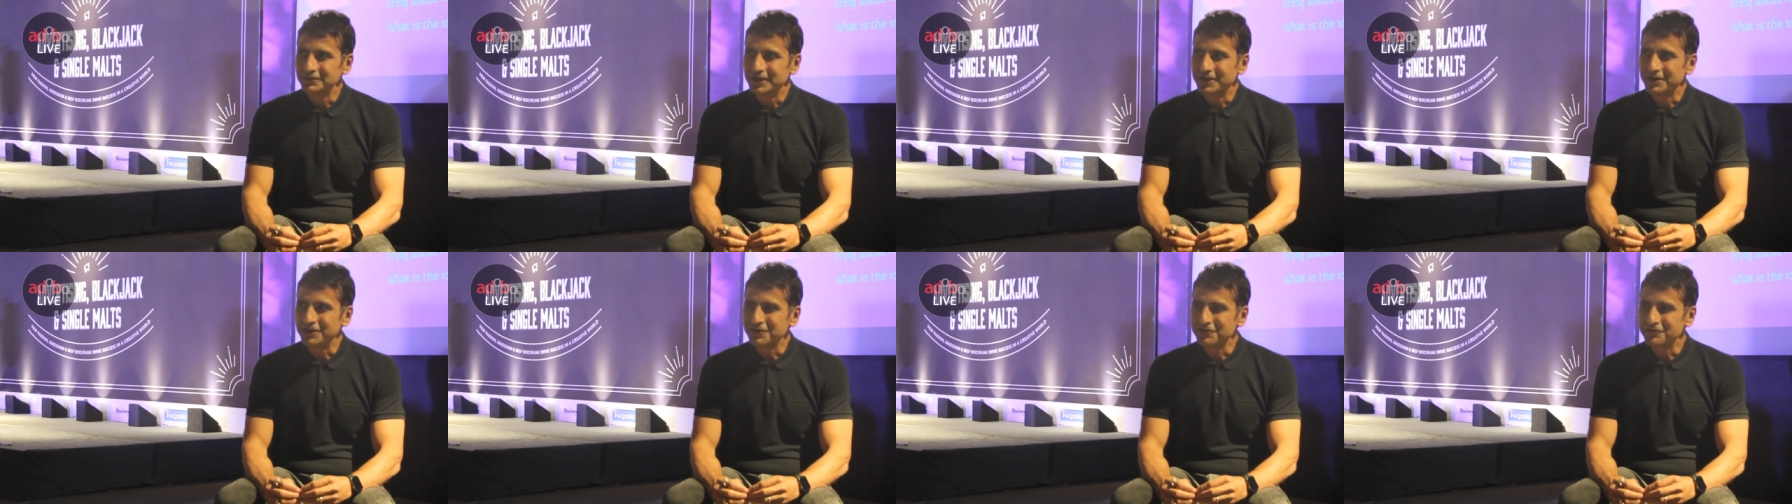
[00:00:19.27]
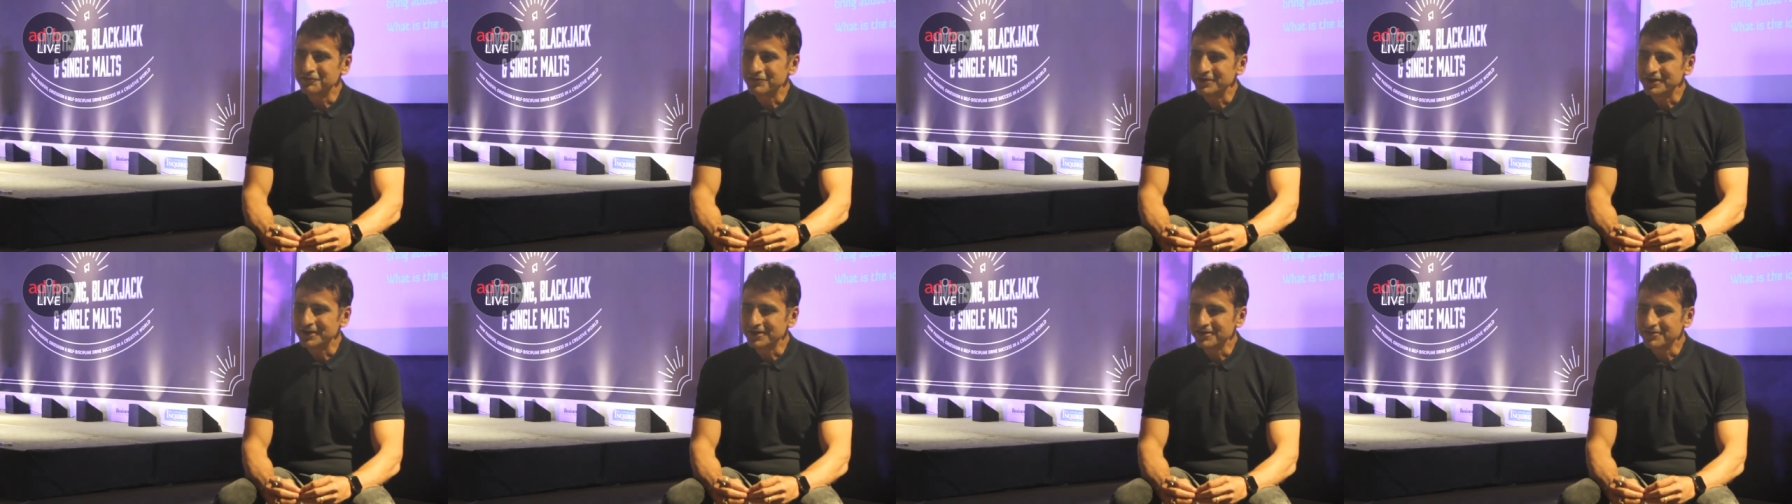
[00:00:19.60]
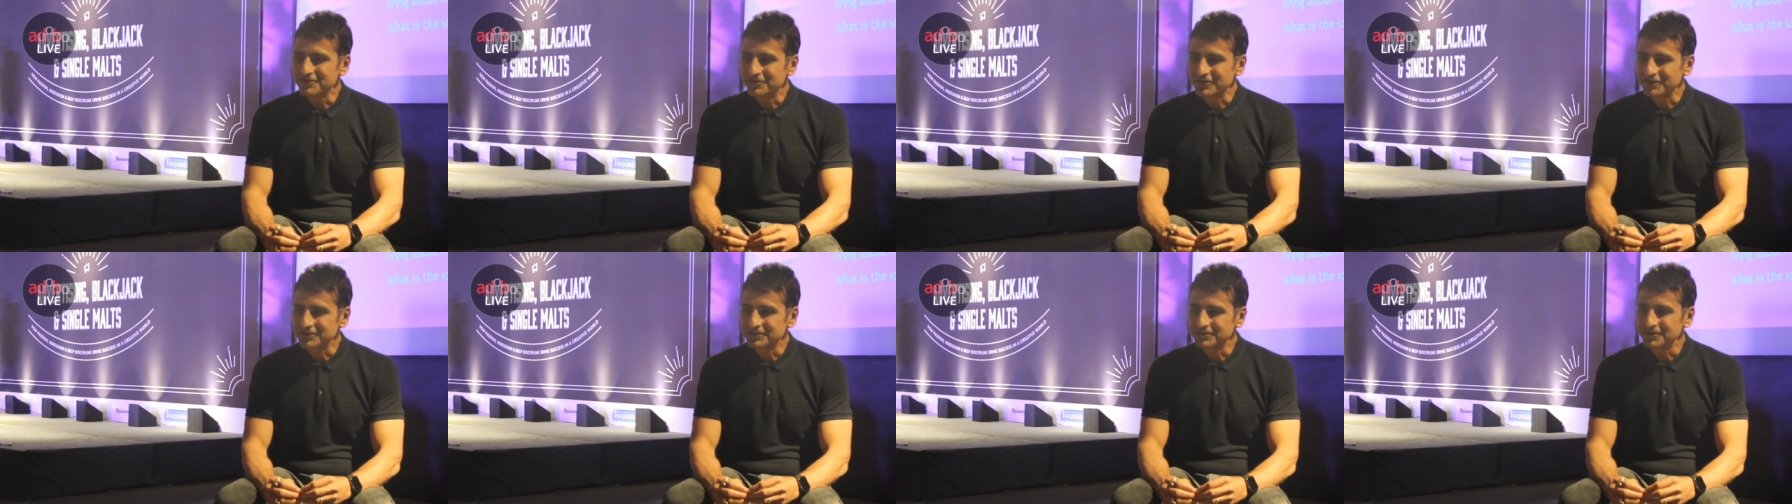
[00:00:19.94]
an, very
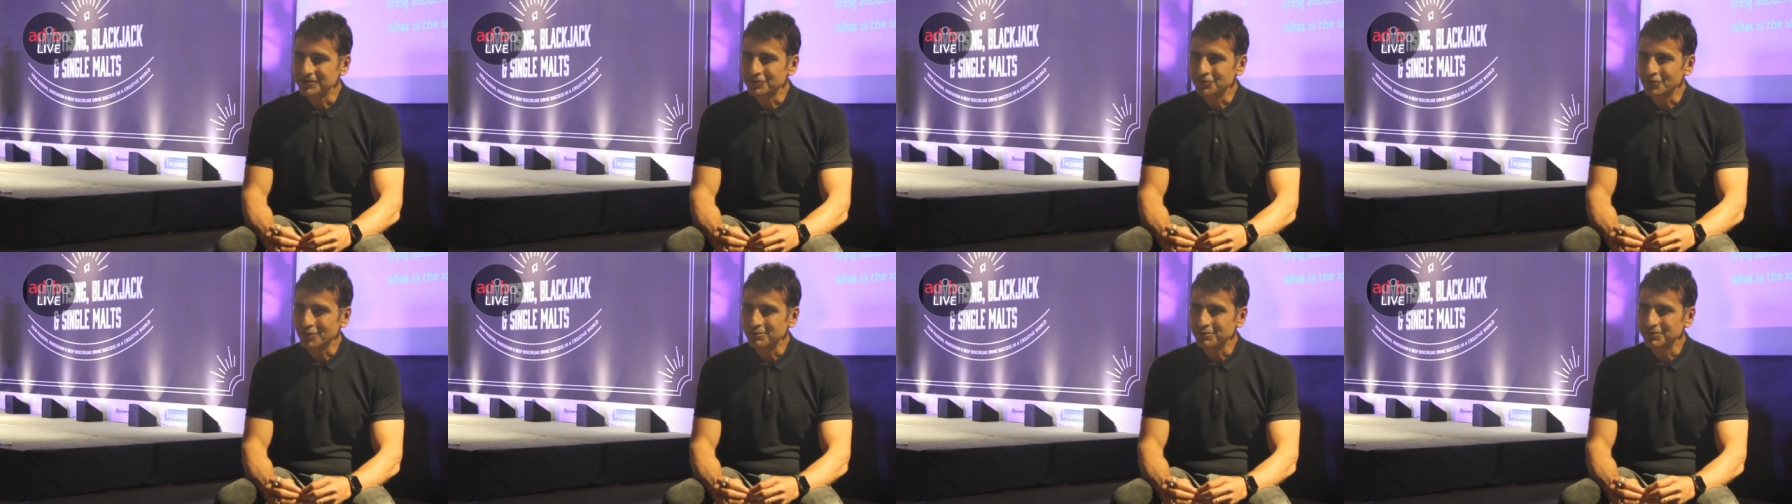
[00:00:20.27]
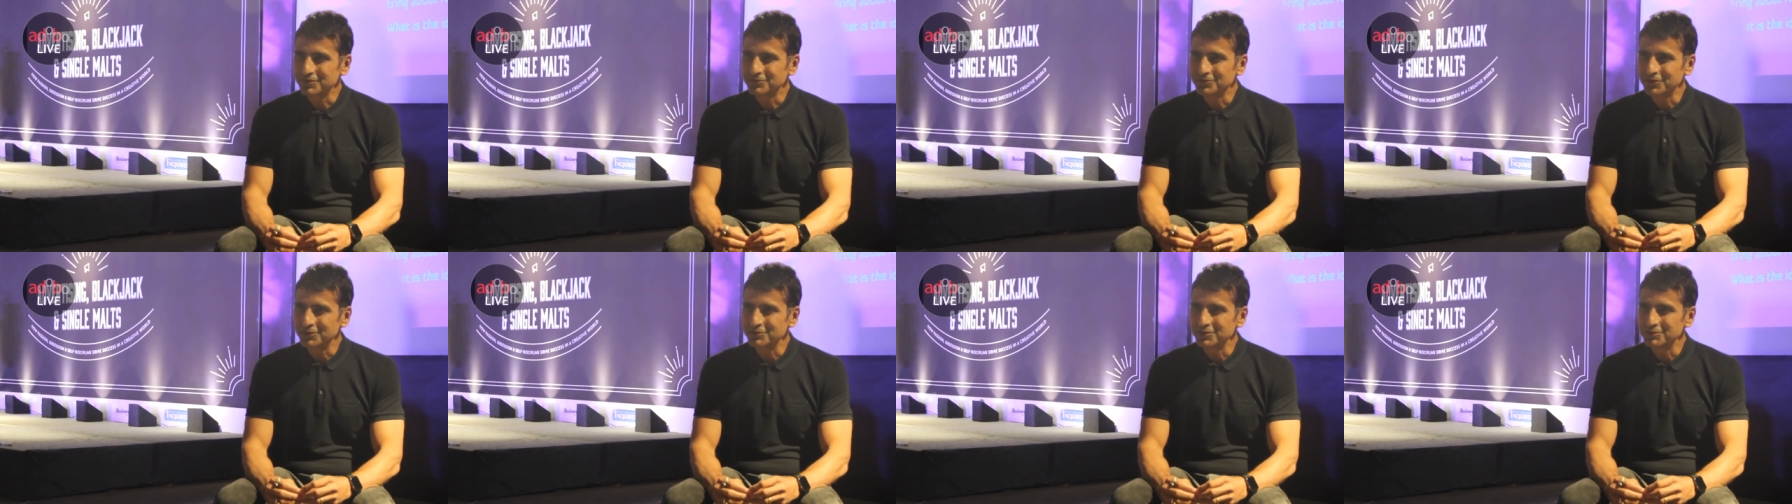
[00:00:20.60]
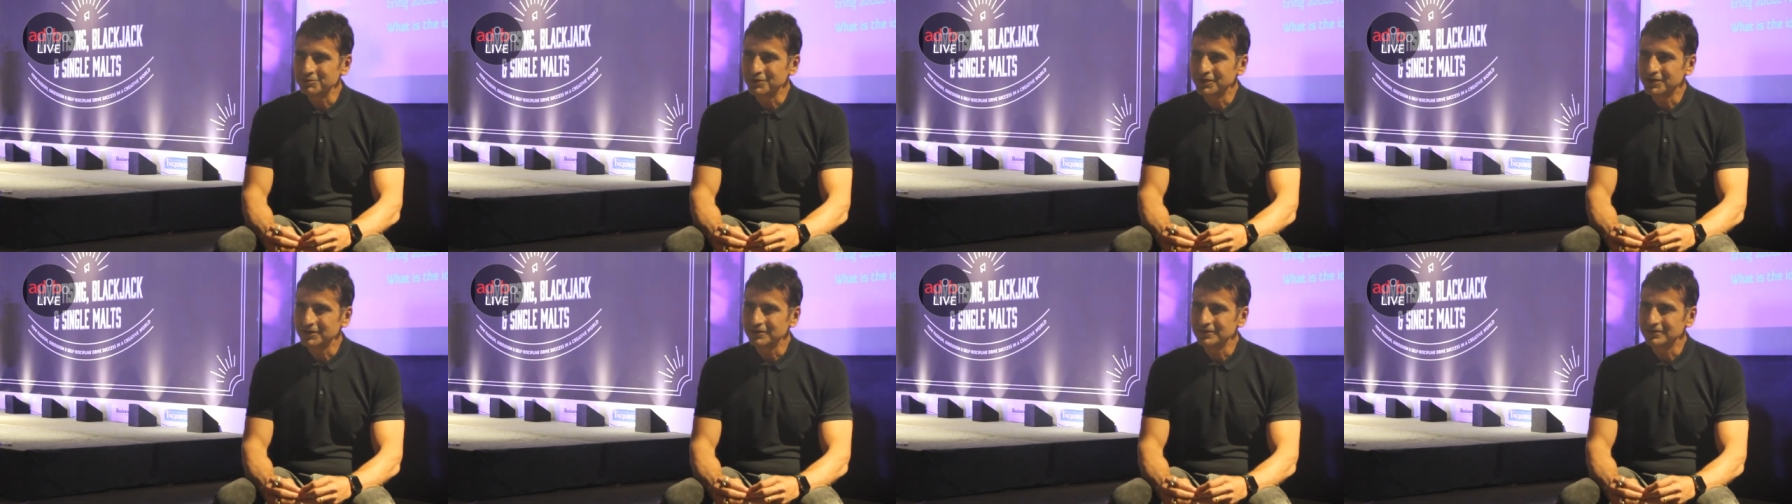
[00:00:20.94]
interesting topic for
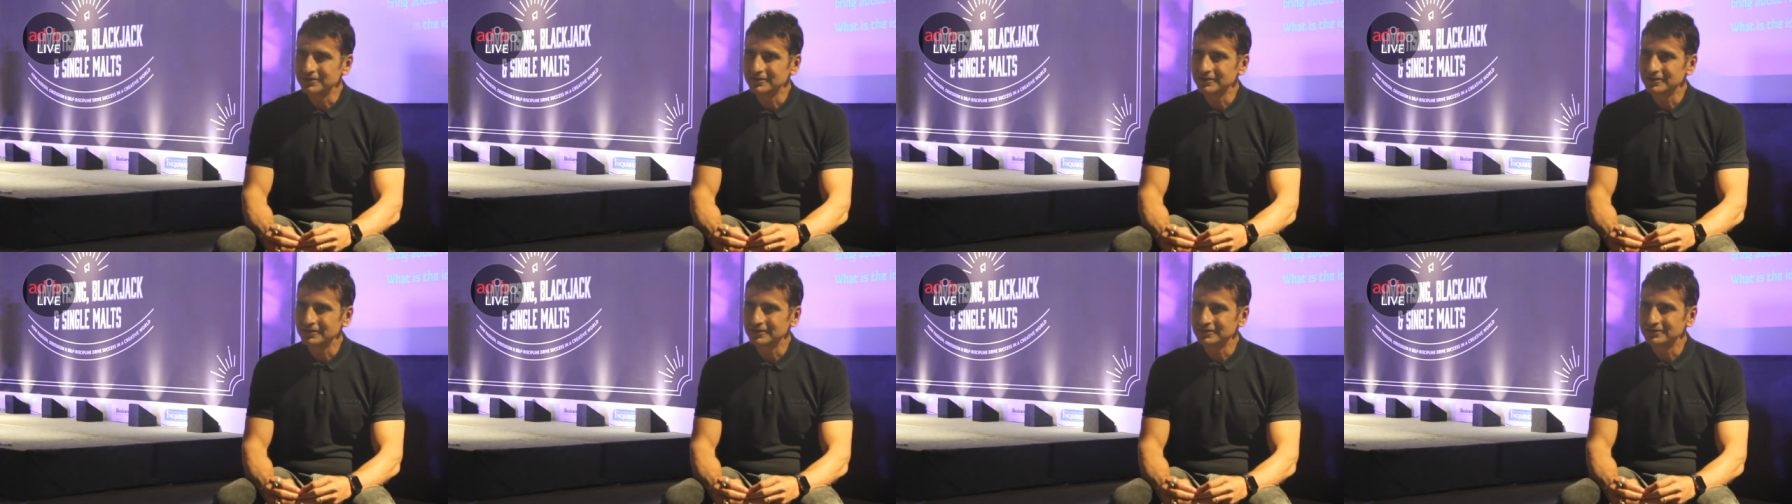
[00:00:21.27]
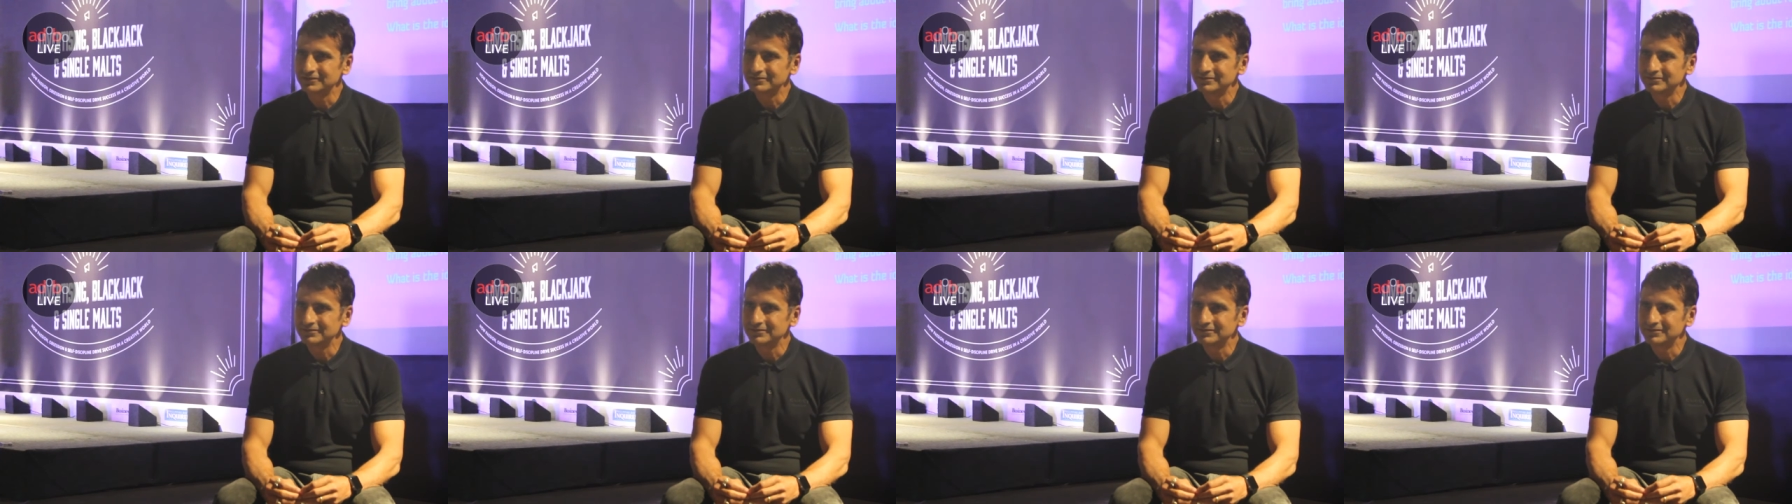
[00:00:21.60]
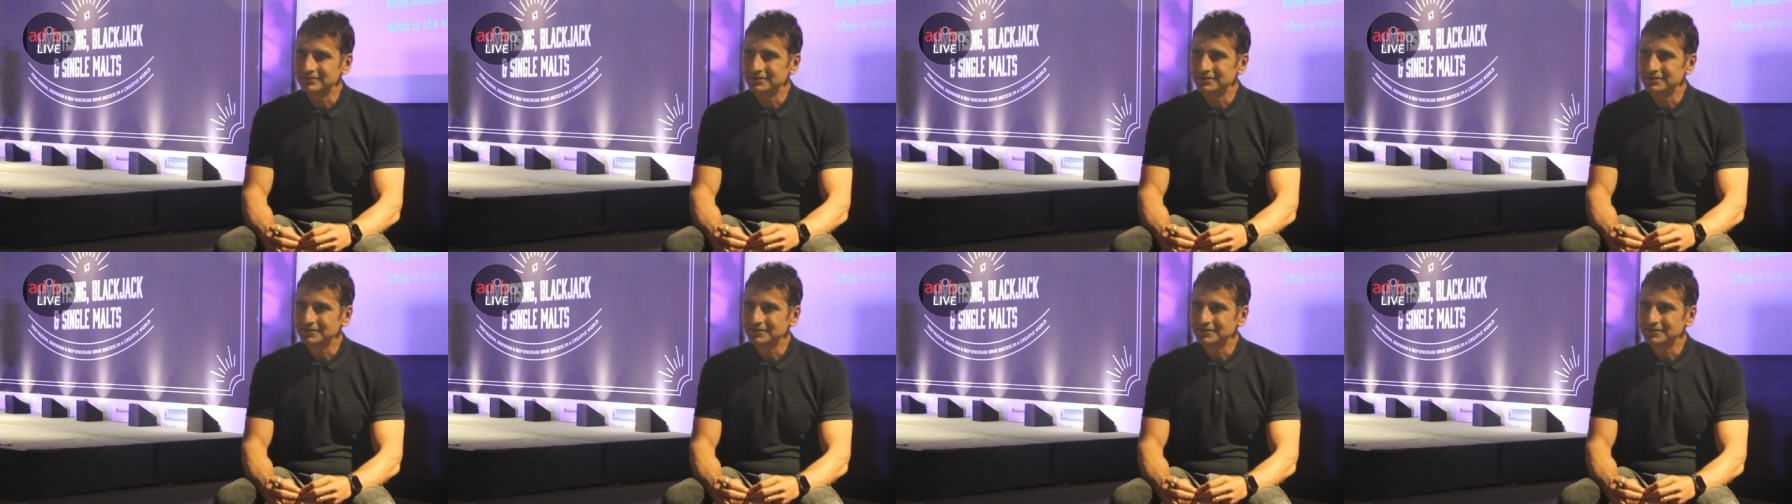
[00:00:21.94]
me because uh,